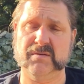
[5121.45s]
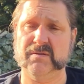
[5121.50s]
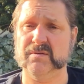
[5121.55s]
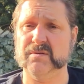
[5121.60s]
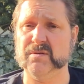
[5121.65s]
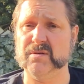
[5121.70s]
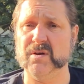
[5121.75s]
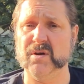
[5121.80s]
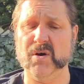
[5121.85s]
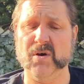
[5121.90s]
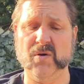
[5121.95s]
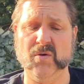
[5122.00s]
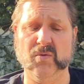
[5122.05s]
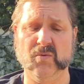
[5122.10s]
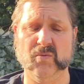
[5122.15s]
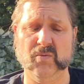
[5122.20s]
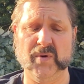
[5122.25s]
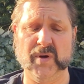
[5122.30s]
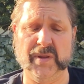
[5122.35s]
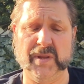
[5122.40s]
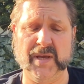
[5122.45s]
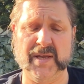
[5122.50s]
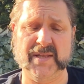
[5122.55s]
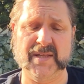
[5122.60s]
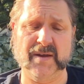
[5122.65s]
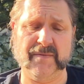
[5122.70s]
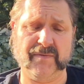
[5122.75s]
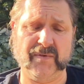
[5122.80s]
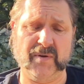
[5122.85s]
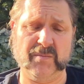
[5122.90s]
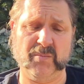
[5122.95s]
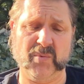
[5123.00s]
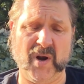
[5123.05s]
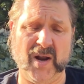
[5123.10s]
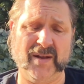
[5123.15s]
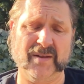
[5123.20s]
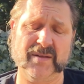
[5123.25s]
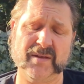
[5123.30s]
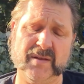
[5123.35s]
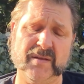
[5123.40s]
to go with a different brand.